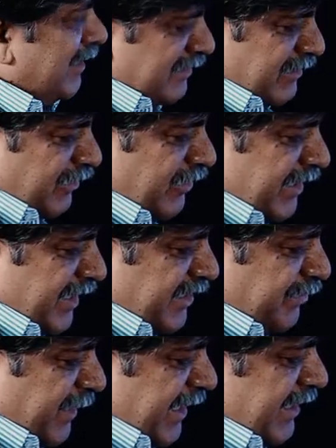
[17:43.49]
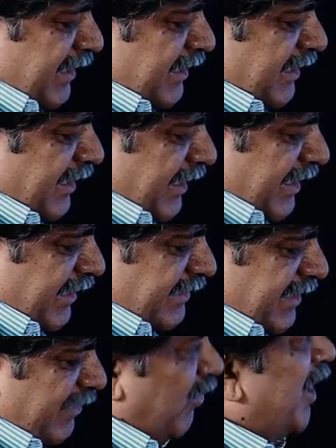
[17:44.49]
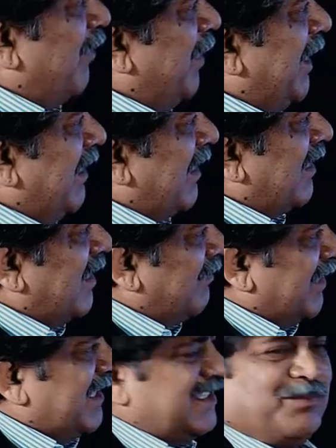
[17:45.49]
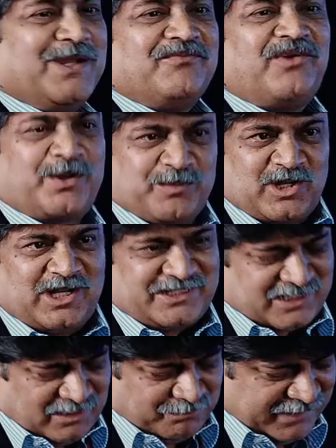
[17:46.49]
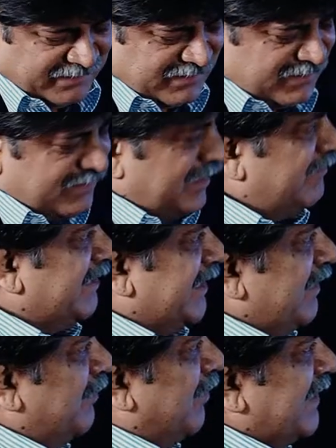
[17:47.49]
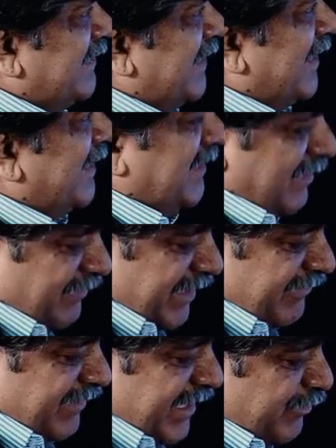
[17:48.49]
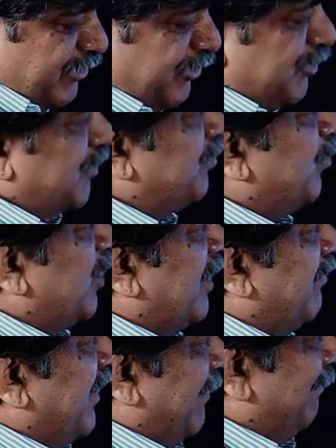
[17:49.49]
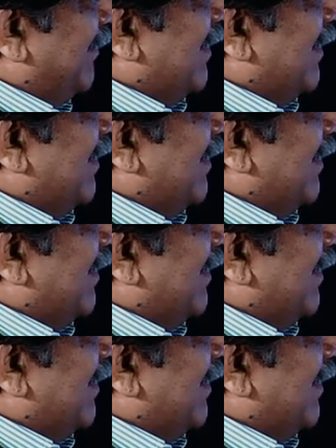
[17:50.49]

So that is by the enriched environment. Another one is by pharmacological means. So I will tell you what is the reason why we have to use both of them.